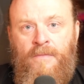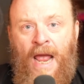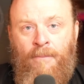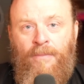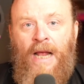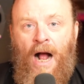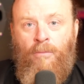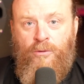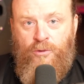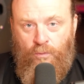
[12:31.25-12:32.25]
and be
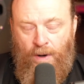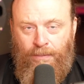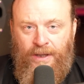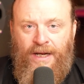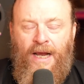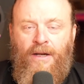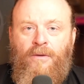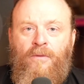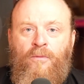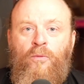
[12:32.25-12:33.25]
able to replicate it
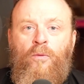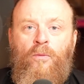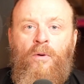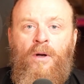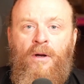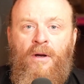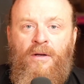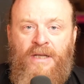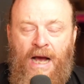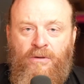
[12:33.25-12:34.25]
through
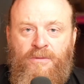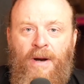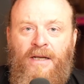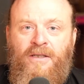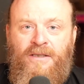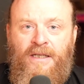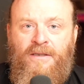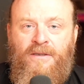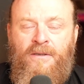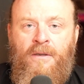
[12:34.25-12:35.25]
Taoist
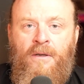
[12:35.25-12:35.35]
practices,